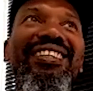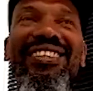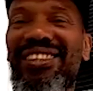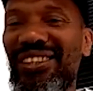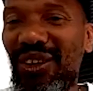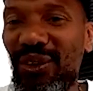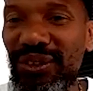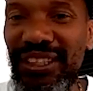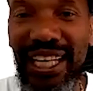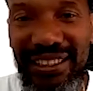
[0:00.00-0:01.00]
you know,
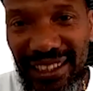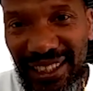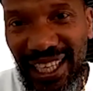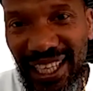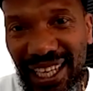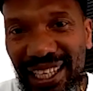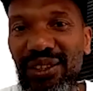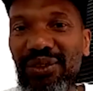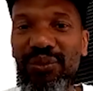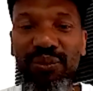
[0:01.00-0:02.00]
Jesse J?
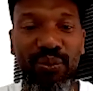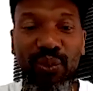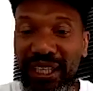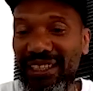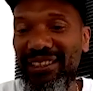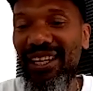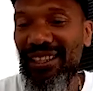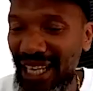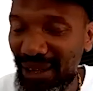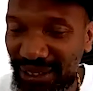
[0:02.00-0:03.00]
What is a
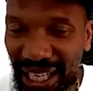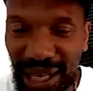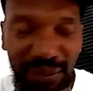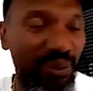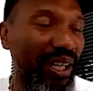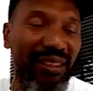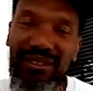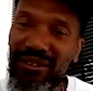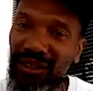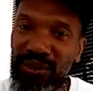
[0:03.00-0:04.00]
Def Jam?
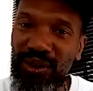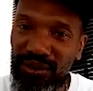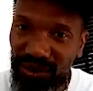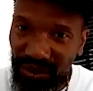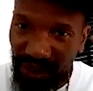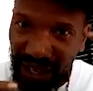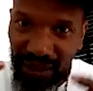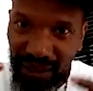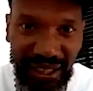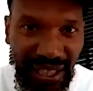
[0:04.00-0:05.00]
So you trying
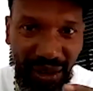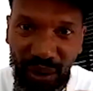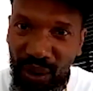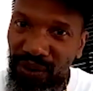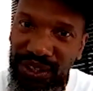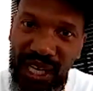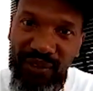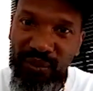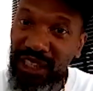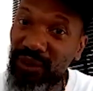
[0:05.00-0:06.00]
to get all these
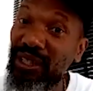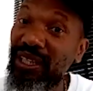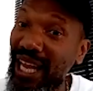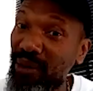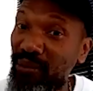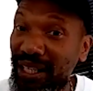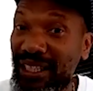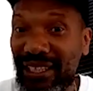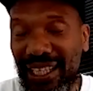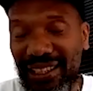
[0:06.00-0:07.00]
information with
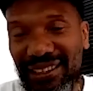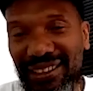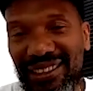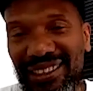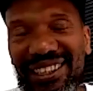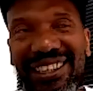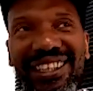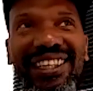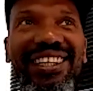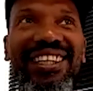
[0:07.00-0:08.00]
like-minded kids.
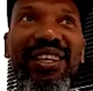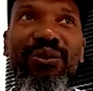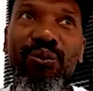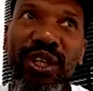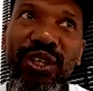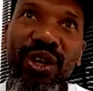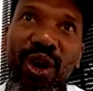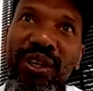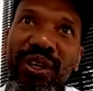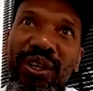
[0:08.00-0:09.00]
Where you go
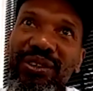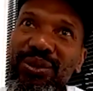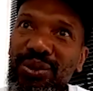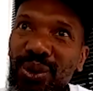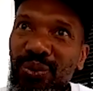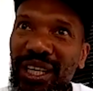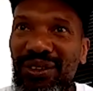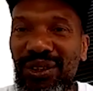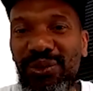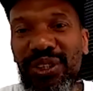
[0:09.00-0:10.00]
into school with, because
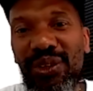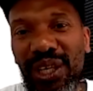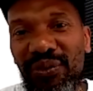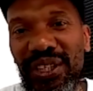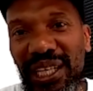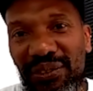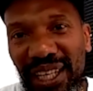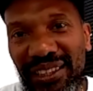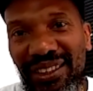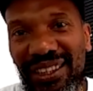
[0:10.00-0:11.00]
she was looking for the
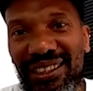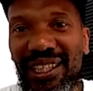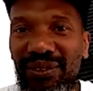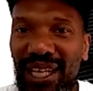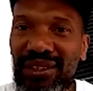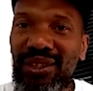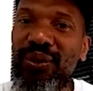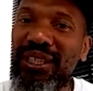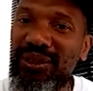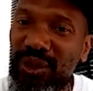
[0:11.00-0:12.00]
adventure instead of like going into the